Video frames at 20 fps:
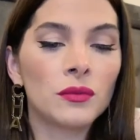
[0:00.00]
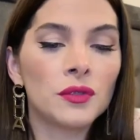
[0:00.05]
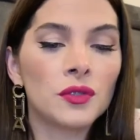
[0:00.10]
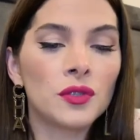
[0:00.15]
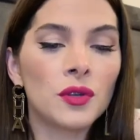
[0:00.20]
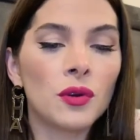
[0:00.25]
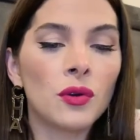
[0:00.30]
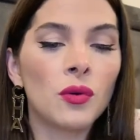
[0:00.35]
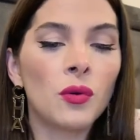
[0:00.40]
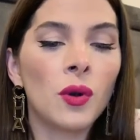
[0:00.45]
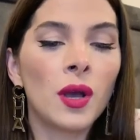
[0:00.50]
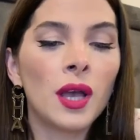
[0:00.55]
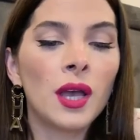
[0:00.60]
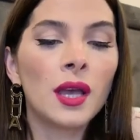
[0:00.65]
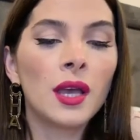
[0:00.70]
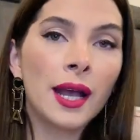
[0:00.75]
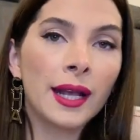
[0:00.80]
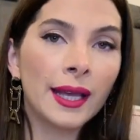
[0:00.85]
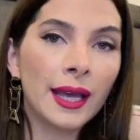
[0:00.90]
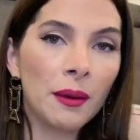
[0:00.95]
So
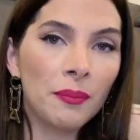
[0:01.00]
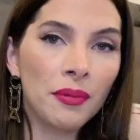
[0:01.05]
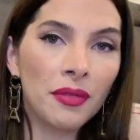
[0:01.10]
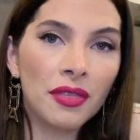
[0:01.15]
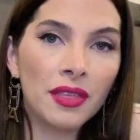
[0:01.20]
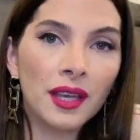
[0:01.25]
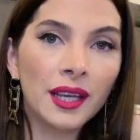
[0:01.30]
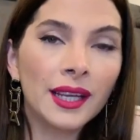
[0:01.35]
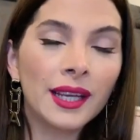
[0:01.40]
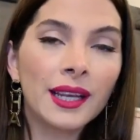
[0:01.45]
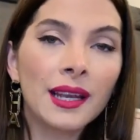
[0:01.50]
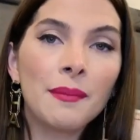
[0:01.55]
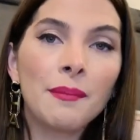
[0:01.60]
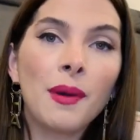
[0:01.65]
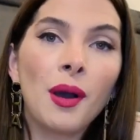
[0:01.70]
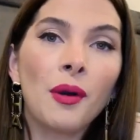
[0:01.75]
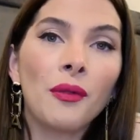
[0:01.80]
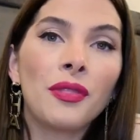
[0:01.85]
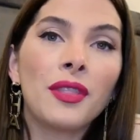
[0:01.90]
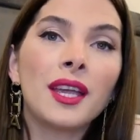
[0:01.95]
I kept thinking
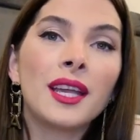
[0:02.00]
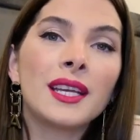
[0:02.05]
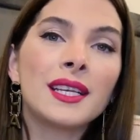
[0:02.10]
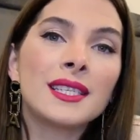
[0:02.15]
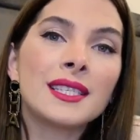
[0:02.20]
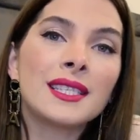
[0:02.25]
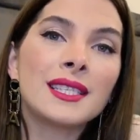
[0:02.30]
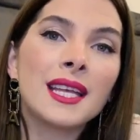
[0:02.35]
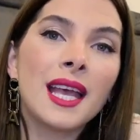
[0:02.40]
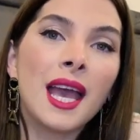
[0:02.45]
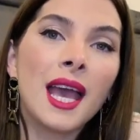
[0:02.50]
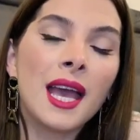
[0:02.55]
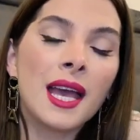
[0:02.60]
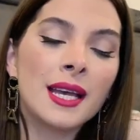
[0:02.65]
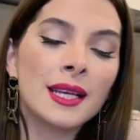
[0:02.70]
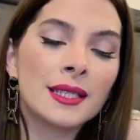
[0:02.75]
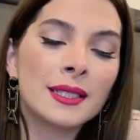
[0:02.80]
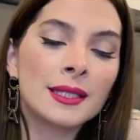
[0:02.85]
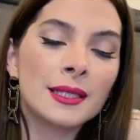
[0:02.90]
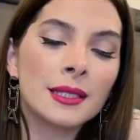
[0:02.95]
about this
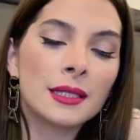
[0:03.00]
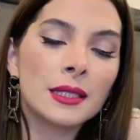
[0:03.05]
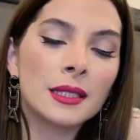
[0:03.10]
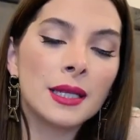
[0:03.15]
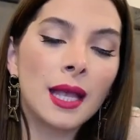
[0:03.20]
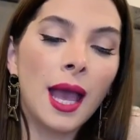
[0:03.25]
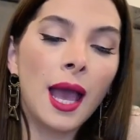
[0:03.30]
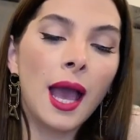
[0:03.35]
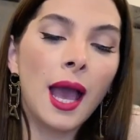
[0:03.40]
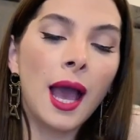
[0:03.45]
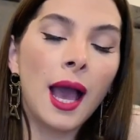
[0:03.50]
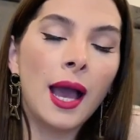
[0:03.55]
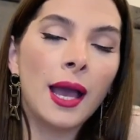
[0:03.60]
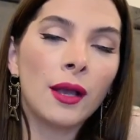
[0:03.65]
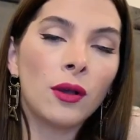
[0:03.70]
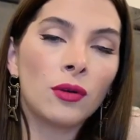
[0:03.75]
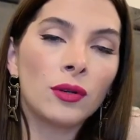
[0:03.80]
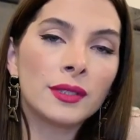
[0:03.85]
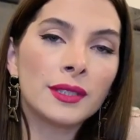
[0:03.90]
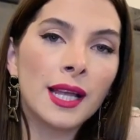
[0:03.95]
and I
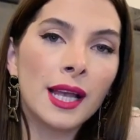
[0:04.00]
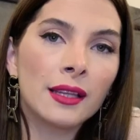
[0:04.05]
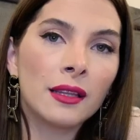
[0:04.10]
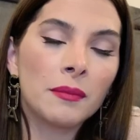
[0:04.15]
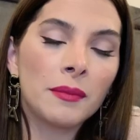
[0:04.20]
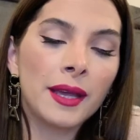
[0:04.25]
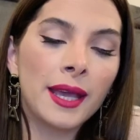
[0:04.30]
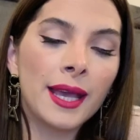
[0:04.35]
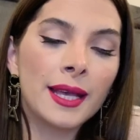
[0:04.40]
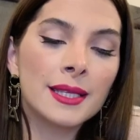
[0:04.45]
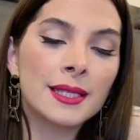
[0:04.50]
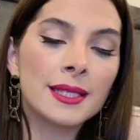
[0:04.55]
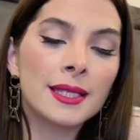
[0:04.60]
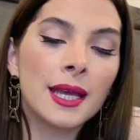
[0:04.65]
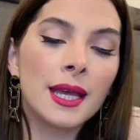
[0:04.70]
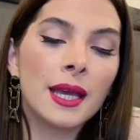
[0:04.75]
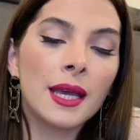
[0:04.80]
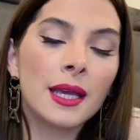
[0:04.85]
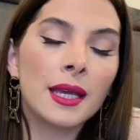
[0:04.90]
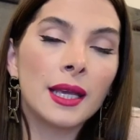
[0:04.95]
contacted my SA
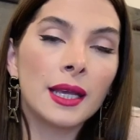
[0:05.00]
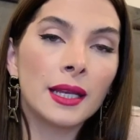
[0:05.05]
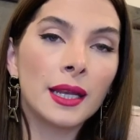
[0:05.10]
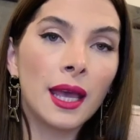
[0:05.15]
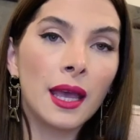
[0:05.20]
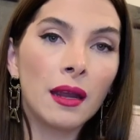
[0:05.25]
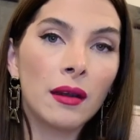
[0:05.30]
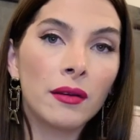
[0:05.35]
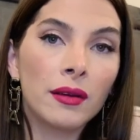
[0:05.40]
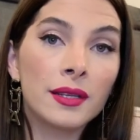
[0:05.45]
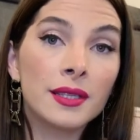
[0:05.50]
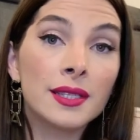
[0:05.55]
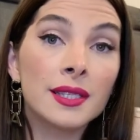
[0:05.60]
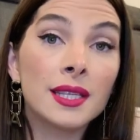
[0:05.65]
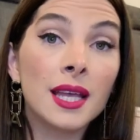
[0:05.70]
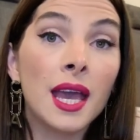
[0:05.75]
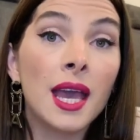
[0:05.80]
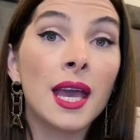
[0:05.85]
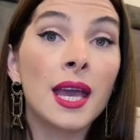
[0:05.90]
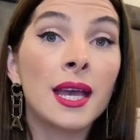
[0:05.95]
in Harrods
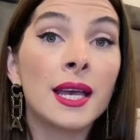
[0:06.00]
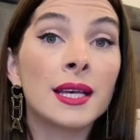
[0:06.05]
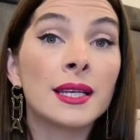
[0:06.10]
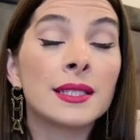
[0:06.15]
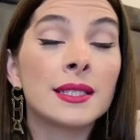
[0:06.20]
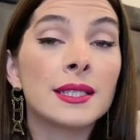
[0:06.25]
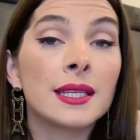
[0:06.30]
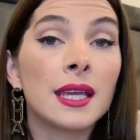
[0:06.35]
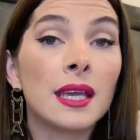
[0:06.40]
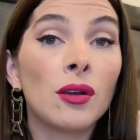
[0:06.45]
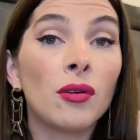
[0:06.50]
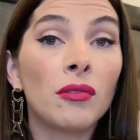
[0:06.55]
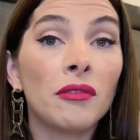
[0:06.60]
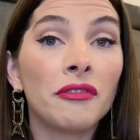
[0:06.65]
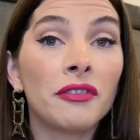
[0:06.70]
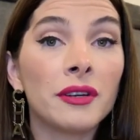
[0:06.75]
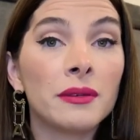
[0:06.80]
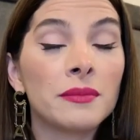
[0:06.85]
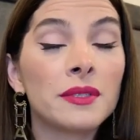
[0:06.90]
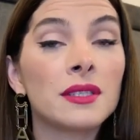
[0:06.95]
and he
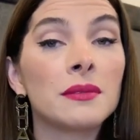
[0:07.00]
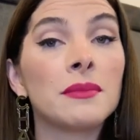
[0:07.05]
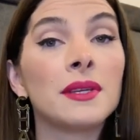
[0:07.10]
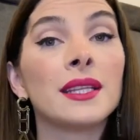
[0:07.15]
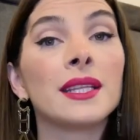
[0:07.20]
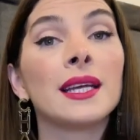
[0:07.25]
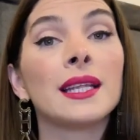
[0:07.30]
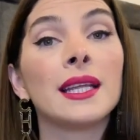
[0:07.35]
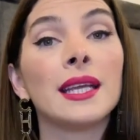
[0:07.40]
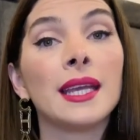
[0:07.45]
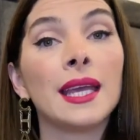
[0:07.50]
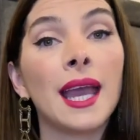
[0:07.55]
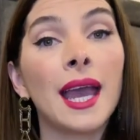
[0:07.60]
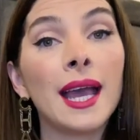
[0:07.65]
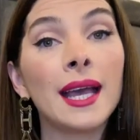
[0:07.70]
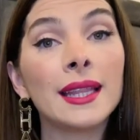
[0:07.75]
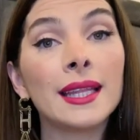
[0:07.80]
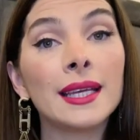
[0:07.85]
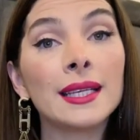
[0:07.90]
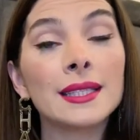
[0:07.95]
confirmed to me that he
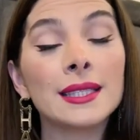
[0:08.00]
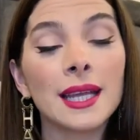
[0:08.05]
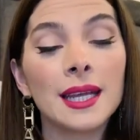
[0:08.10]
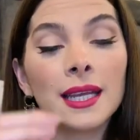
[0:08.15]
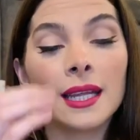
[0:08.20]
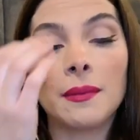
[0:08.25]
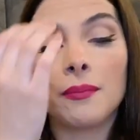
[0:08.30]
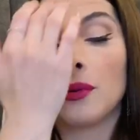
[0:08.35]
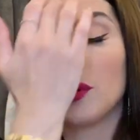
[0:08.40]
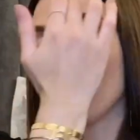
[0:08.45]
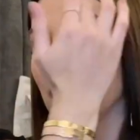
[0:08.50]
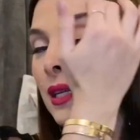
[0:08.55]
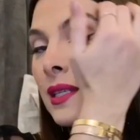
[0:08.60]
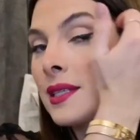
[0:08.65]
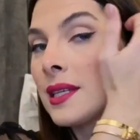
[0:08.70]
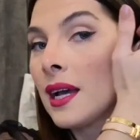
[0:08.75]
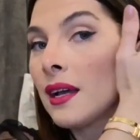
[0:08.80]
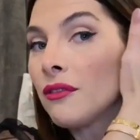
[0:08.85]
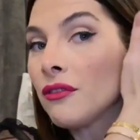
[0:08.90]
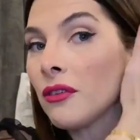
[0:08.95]
had it and he put it
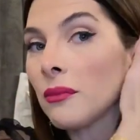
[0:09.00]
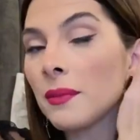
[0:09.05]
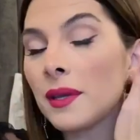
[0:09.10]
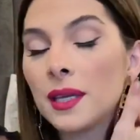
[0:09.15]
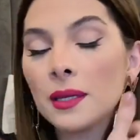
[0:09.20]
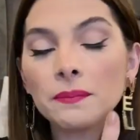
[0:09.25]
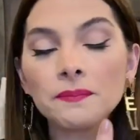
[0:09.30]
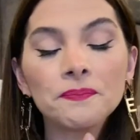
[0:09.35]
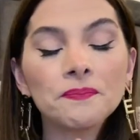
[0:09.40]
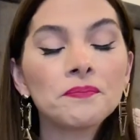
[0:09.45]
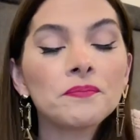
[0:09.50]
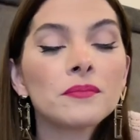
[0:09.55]
aside for me